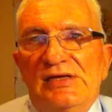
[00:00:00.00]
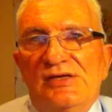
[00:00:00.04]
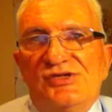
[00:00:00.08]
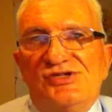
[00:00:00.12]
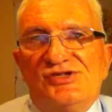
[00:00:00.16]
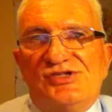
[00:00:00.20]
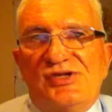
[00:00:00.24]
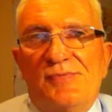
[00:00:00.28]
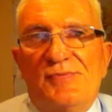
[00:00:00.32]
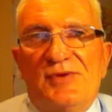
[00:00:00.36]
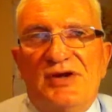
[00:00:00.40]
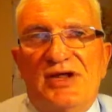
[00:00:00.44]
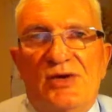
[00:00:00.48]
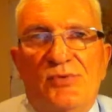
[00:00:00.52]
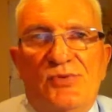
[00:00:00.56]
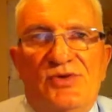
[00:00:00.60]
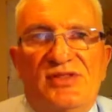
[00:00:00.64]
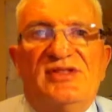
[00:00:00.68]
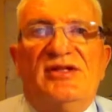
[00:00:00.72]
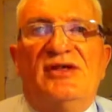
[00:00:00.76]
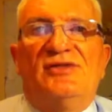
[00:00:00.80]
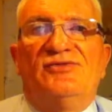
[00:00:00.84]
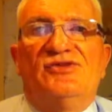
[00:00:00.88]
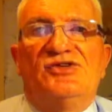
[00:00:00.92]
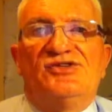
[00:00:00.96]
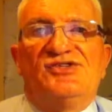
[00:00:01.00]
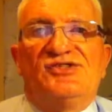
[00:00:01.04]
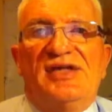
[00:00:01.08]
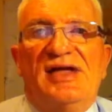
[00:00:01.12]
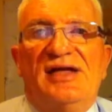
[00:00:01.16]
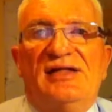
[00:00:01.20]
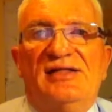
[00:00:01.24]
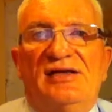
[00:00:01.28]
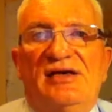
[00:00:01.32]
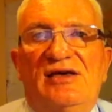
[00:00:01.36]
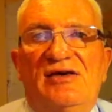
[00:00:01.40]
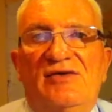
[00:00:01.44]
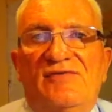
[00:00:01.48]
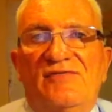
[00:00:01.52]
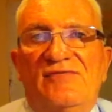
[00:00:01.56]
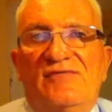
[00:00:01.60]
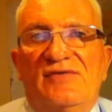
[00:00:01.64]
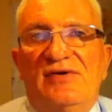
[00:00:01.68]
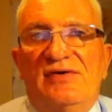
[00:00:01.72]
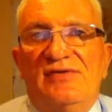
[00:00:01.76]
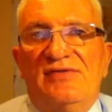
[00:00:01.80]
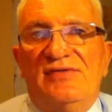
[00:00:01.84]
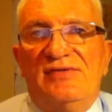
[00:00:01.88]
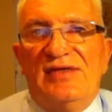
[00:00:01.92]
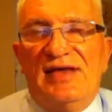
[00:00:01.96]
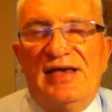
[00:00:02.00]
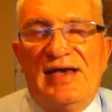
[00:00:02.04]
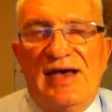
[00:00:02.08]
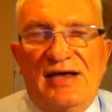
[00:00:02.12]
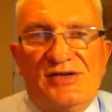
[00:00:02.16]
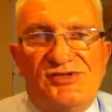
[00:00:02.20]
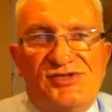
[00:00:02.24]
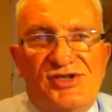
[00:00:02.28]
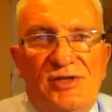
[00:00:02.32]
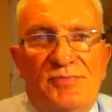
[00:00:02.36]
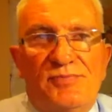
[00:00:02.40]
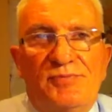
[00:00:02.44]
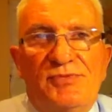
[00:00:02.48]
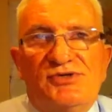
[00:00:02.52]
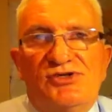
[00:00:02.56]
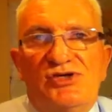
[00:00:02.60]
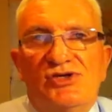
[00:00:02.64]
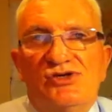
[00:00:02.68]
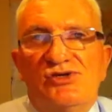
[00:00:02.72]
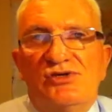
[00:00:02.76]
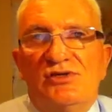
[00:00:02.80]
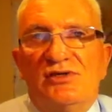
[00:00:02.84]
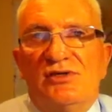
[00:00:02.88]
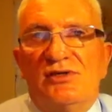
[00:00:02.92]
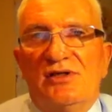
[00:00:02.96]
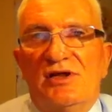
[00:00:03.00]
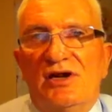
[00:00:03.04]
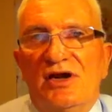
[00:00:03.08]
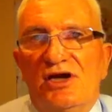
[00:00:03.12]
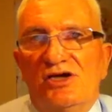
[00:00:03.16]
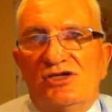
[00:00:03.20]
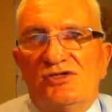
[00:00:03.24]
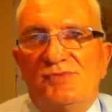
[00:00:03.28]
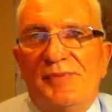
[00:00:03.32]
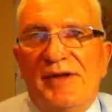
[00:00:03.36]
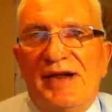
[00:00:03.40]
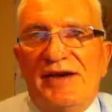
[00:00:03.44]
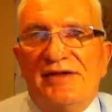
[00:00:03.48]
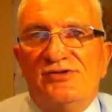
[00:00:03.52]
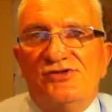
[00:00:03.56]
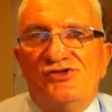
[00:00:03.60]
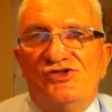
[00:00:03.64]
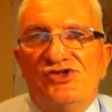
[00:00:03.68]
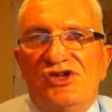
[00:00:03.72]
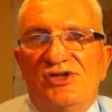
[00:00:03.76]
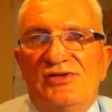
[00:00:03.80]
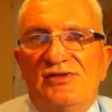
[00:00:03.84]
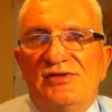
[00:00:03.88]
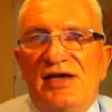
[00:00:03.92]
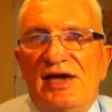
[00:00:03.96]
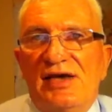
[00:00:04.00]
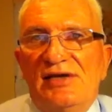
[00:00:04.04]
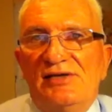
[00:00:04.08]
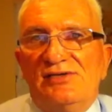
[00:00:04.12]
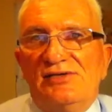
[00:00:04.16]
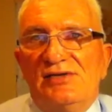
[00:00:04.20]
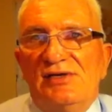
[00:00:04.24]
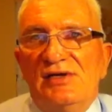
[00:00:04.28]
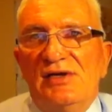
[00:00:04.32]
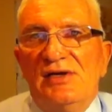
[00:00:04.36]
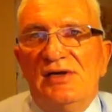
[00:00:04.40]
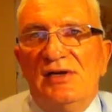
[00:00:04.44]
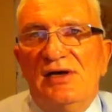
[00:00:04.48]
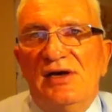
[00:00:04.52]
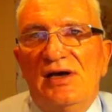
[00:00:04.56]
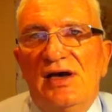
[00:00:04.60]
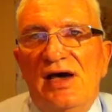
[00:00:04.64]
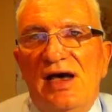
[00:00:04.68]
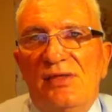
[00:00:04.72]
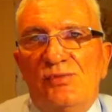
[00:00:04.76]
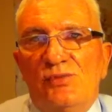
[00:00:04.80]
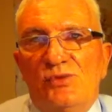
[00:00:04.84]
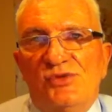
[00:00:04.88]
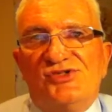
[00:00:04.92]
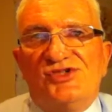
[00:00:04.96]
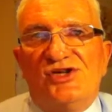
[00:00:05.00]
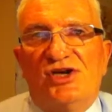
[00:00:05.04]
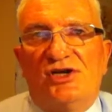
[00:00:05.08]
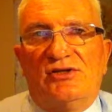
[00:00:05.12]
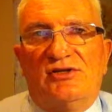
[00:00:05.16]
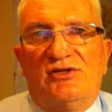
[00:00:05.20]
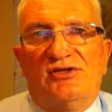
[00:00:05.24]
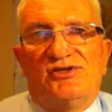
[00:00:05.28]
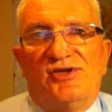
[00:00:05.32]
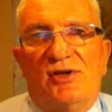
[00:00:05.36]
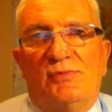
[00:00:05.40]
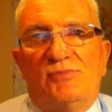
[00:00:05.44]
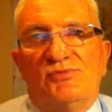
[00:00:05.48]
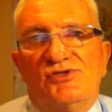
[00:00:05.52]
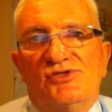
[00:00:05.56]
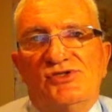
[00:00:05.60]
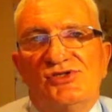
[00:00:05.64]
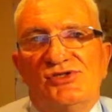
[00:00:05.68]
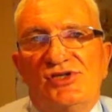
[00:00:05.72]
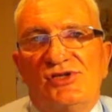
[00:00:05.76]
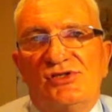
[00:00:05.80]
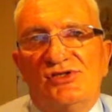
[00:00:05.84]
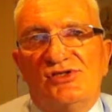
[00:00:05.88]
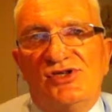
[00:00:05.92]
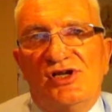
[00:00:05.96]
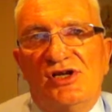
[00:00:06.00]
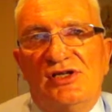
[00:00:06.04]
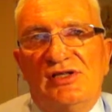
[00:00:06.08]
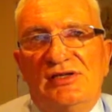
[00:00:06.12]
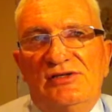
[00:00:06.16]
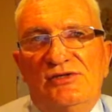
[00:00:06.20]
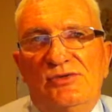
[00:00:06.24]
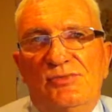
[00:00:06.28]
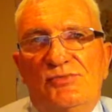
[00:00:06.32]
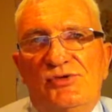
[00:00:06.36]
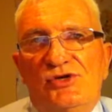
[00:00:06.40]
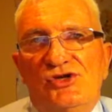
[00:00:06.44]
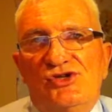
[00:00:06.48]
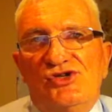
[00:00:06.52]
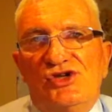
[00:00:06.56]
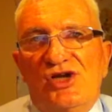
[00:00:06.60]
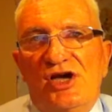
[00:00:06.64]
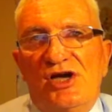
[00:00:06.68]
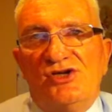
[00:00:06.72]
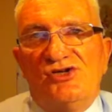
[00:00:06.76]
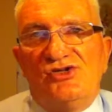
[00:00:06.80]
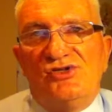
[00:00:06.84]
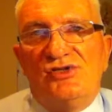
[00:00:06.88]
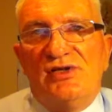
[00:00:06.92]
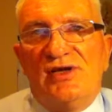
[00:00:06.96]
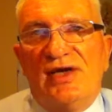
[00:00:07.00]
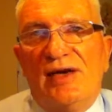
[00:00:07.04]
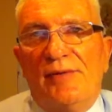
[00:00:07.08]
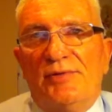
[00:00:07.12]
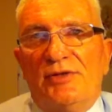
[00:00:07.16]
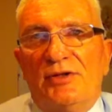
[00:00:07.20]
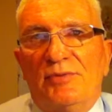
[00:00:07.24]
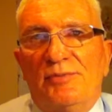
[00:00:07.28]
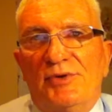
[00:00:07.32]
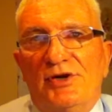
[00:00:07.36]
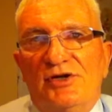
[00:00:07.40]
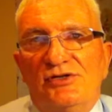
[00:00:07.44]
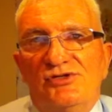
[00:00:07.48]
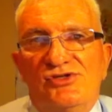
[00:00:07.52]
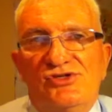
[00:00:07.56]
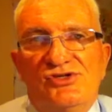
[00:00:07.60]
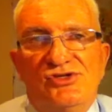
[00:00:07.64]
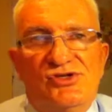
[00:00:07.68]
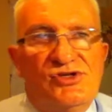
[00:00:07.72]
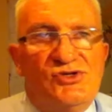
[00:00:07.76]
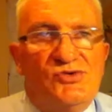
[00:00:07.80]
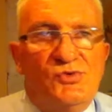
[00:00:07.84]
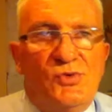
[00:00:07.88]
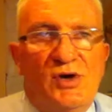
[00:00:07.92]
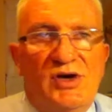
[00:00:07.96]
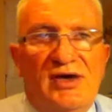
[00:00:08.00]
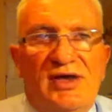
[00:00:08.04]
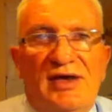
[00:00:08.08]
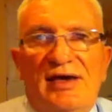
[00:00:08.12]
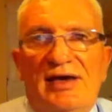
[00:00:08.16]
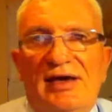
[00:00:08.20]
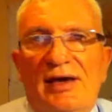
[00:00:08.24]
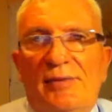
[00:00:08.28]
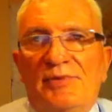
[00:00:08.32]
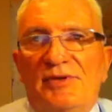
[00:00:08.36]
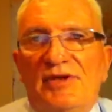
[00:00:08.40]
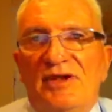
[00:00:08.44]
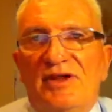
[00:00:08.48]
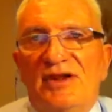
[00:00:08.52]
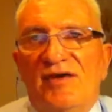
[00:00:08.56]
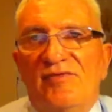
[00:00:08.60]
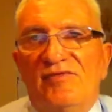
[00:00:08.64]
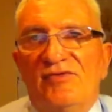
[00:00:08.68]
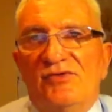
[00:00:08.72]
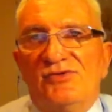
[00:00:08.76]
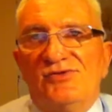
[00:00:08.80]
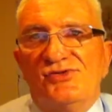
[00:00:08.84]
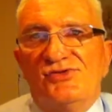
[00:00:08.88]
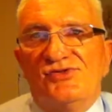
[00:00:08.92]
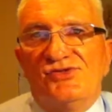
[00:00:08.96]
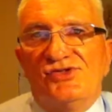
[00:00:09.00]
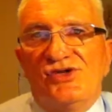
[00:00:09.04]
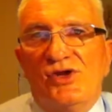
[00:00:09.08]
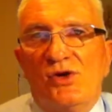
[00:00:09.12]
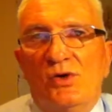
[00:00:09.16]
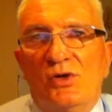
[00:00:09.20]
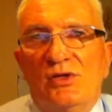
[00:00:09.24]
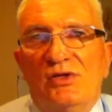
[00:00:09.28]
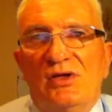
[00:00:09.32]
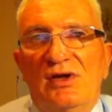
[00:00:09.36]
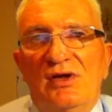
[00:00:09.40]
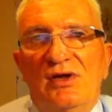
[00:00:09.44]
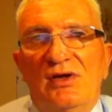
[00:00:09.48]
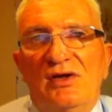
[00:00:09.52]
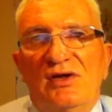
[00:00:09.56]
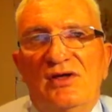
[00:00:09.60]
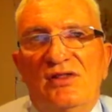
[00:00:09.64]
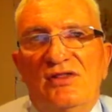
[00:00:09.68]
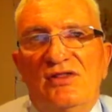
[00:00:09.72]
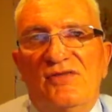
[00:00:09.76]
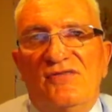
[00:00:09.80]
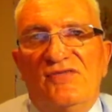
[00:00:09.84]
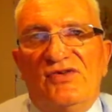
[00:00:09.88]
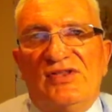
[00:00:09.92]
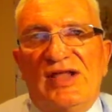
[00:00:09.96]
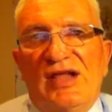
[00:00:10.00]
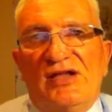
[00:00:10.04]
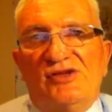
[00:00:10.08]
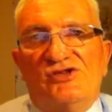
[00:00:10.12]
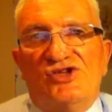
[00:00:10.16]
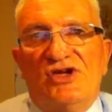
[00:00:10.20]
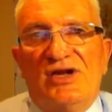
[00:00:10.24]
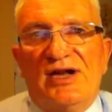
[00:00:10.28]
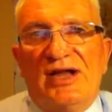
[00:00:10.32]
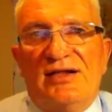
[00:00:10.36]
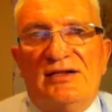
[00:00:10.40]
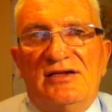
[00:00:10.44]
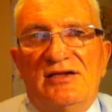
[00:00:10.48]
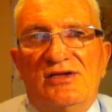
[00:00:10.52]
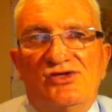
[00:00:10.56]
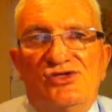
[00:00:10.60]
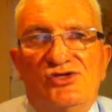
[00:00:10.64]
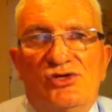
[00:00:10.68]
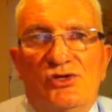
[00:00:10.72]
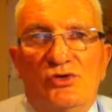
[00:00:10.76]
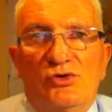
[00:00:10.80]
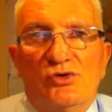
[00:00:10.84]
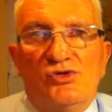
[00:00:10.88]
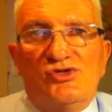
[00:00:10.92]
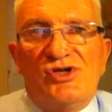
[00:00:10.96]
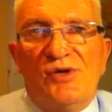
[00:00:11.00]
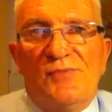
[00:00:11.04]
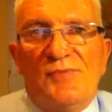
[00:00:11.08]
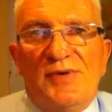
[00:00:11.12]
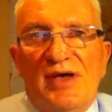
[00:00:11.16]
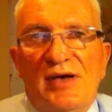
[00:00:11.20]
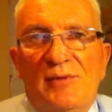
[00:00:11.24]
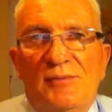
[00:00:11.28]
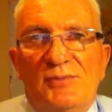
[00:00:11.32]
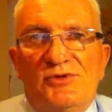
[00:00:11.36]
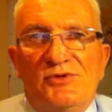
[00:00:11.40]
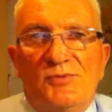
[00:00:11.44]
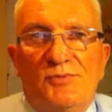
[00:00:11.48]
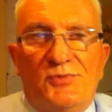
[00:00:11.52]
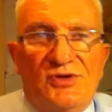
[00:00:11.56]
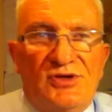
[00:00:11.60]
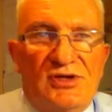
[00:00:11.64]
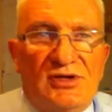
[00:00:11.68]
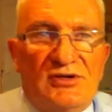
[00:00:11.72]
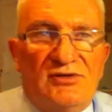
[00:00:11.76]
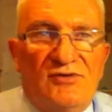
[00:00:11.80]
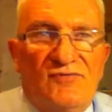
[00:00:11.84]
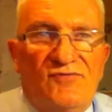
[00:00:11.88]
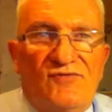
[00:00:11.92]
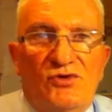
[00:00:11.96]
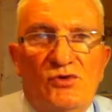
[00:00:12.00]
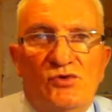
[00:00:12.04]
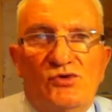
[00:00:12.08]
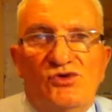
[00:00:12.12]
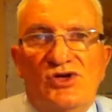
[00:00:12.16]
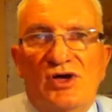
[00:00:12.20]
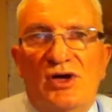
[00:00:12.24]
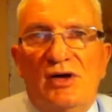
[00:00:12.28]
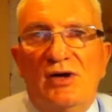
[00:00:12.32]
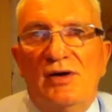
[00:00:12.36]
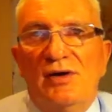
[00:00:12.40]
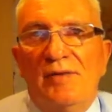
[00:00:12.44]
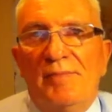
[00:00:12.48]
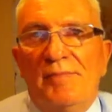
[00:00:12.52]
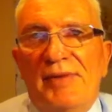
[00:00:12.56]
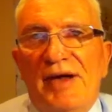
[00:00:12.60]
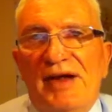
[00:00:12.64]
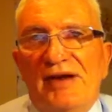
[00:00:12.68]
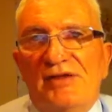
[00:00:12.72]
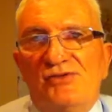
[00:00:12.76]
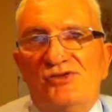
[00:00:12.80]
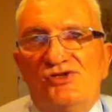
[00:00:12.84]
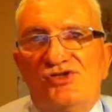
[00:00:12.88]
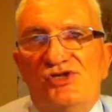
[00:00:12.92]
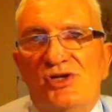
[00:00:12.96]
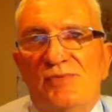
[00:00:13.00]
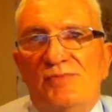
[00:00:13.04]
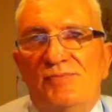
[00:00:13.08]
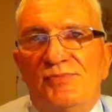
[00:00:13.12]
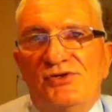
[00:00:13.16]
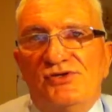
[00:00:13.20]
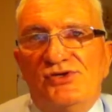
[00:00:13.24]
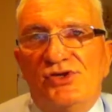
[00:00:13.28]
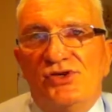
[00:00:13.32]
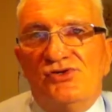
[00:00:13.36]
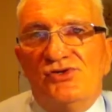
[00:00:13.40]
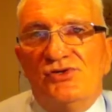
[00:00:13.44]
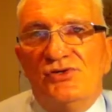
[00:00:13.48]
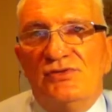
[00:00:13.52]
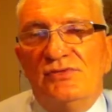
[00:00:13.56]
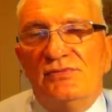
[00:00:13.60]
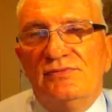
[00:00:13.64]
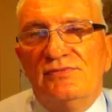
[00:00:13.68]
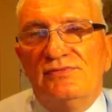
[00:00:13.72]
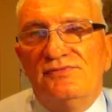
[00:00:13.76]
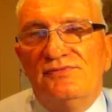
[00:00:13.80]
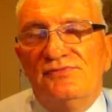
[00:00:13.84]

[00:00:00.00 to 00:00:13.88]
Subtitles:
Similarly, with an understanding of the asset position at the last balance sheet date, and with certain assumptions concerning depreciation, capital purchases, working capital levels and so on, the financial analyst should also be able to predict the future balance sheet position.